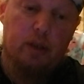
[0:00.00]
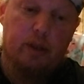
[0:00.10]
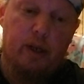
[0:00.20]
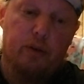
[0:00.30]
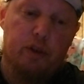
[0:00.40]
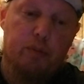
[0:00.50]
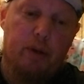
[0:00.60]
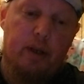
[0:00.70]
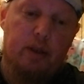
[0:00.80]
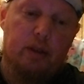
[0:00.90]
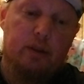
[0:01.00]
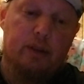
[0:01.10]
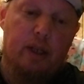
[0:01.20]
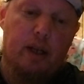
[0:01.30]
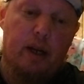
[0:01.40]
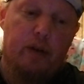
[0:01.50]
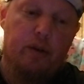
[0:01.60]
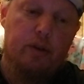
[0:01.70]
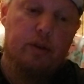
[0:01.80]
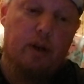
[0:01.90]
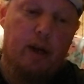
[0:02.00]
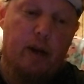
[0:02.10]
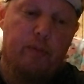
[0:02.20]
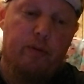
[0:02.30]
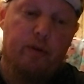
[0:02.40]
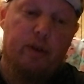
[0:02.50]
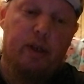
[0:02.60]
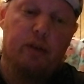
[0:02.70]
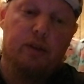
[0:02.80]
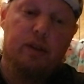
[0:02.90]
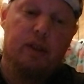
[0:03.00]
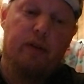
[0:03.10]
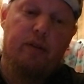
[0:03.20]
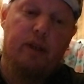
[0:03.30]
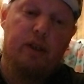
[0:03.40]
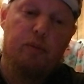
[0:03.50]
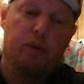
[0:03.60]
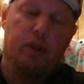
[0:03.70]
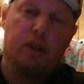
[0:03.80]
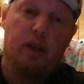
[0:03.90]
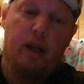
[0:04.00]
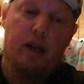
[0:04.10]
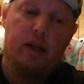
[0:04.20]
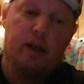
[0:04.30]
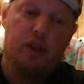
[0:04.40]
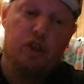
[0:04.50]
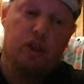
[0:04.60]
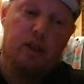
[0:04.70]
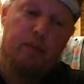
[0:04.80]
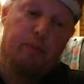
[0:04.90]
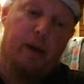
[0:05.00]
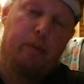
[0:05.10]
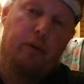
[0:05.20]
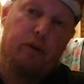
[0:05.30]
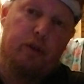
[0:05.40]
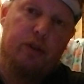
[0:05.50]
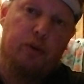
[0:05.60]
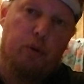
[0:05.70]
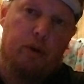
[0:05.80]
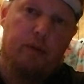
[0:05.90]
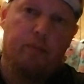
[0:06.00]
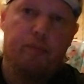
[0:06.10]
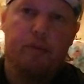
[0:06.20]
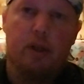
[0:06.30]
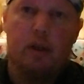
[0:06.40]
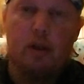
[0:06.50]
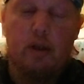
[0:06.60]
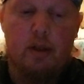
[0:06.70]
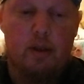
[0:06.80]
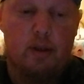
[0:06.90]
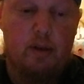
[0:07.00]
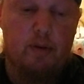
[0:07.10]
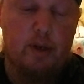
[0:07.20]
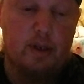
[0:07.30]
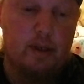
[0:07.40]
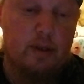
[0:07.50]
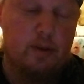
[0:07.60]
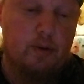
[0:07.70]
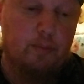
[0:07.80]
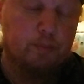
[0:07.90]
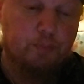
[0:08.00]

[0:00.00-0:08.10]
diagnosed by a psychiatrist are helpful for diagnosis clarification between ADHD and bipolar disorder. Alright guys, so